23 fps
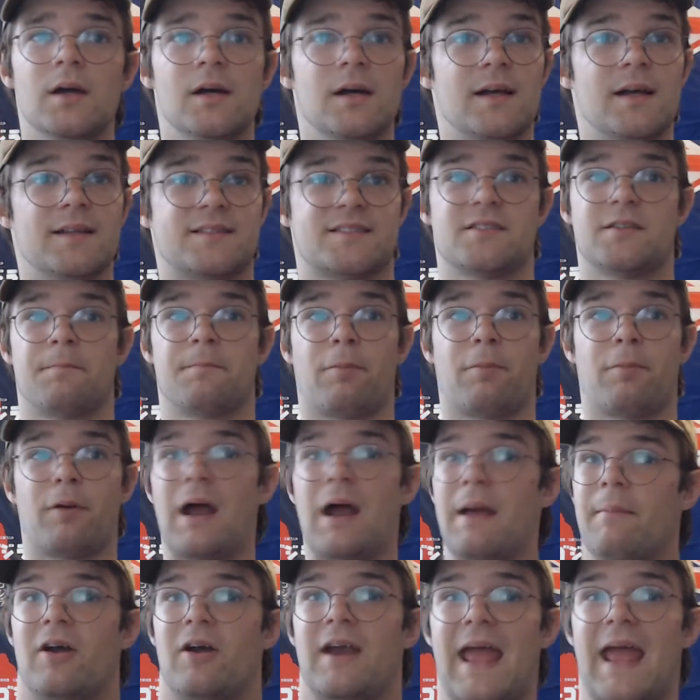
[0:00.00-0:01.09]
So the
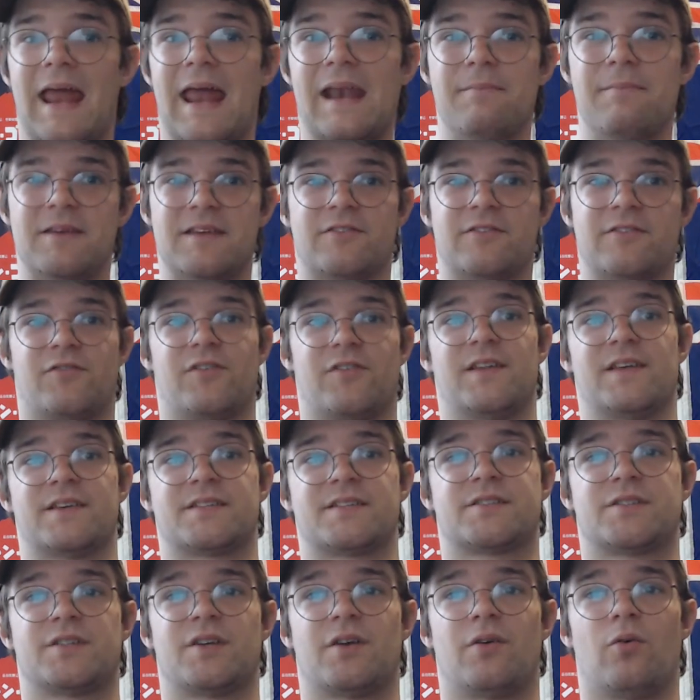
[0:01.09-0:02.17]
primary enemies for
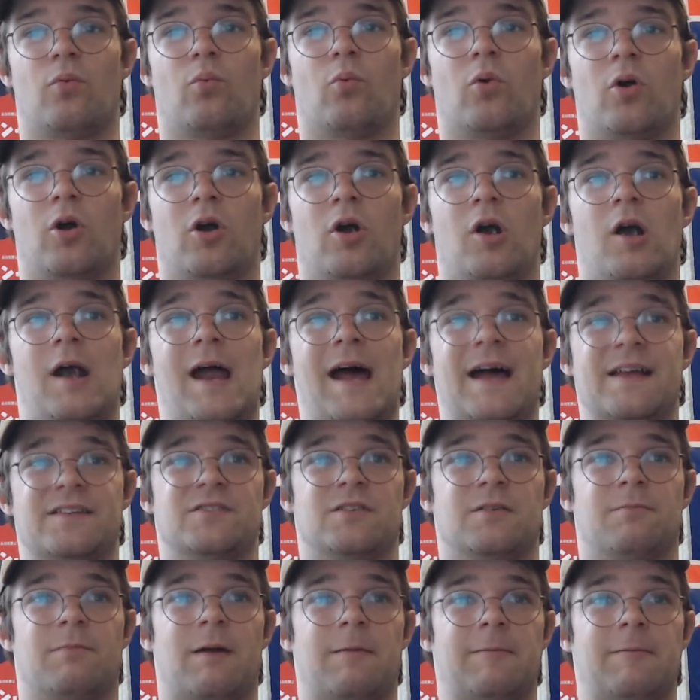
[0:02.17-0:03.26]
this were, as
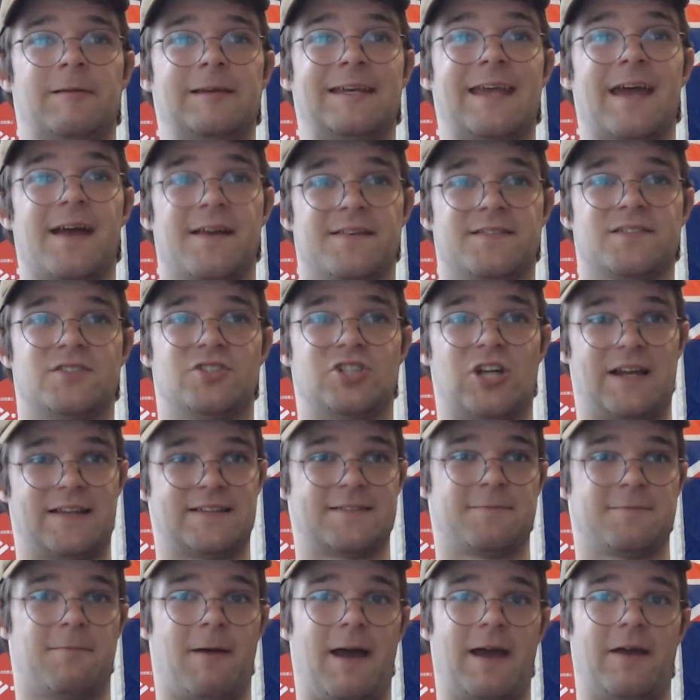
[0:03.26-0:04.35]
you can probably guess, giant
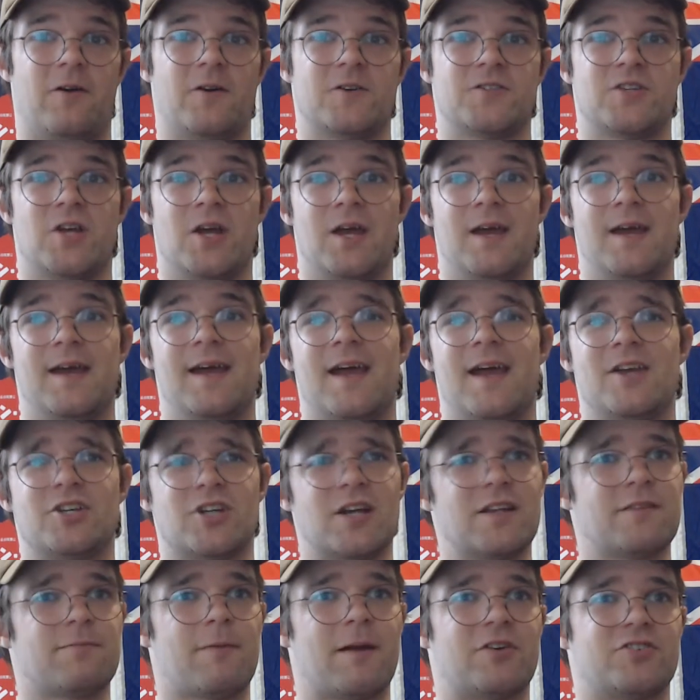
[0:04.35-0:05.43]
spiders. And
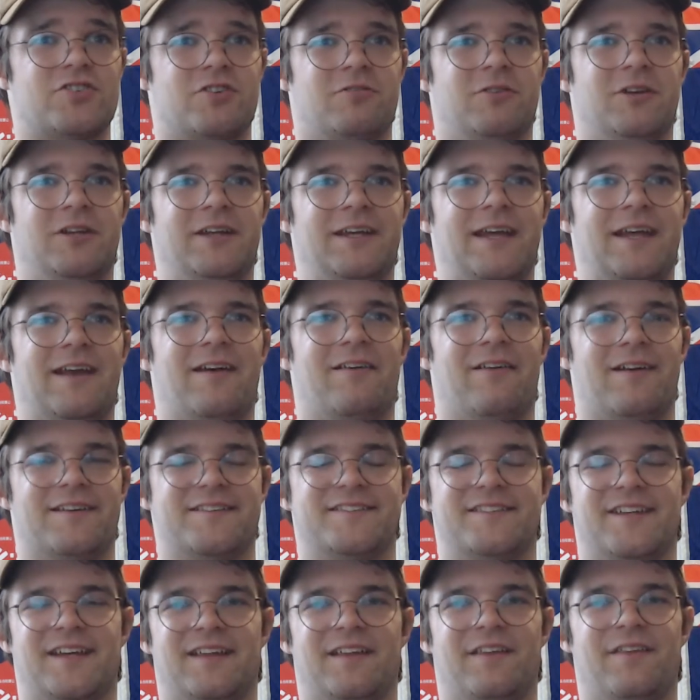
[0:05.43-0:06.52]
giant spiders are really
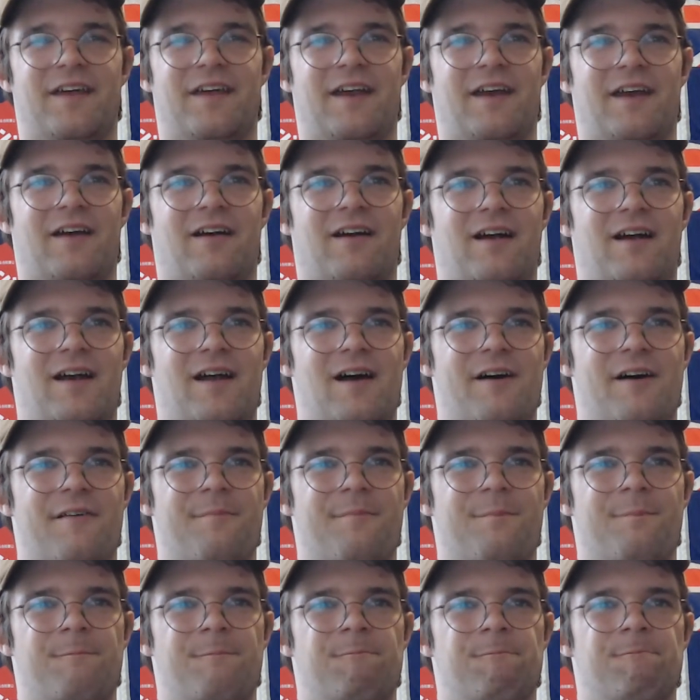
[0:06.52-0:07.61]
interesting. They are
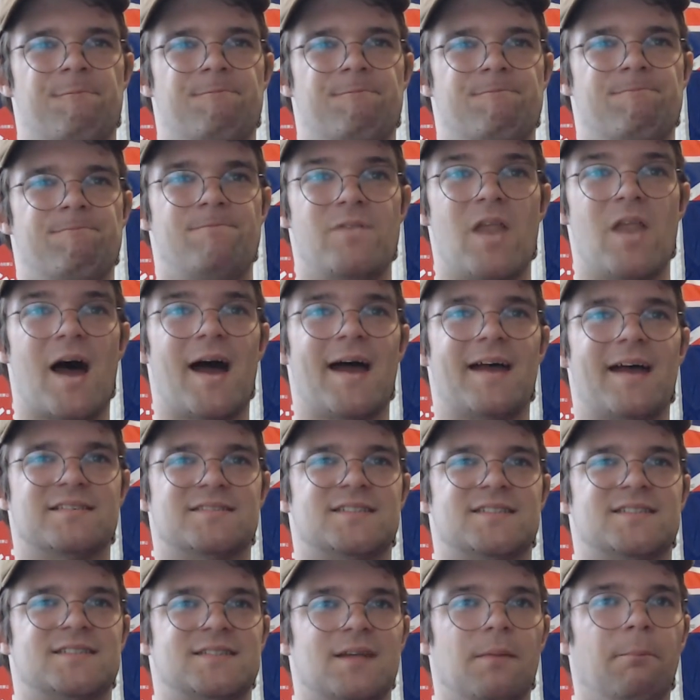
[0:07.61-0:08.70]
not as
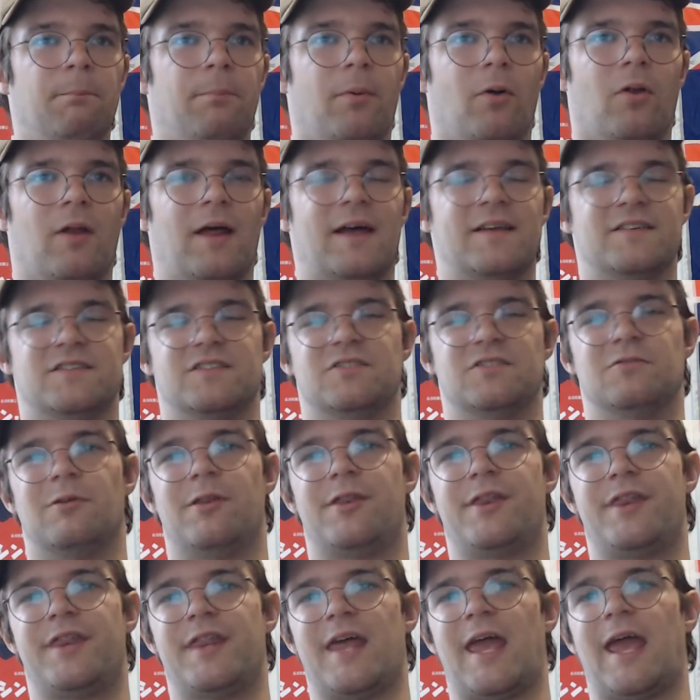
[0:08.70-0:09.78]
simple as you would
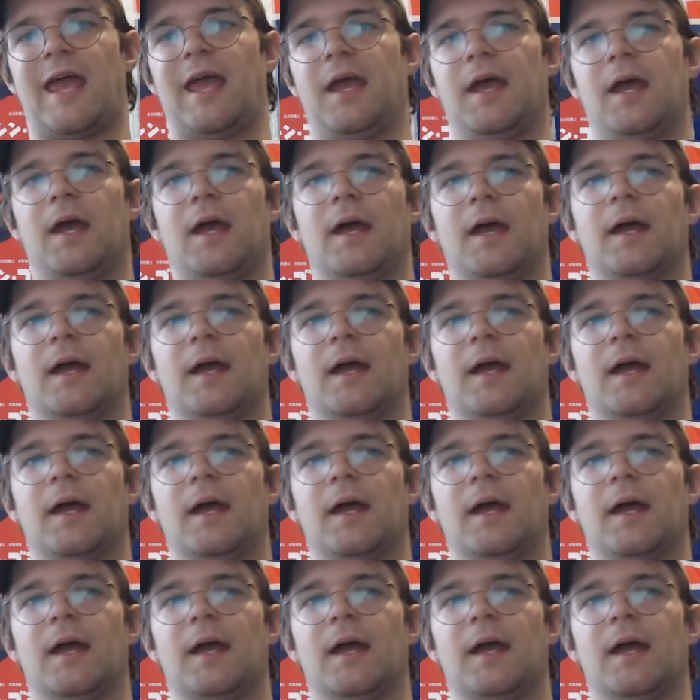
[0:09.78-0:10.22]
think.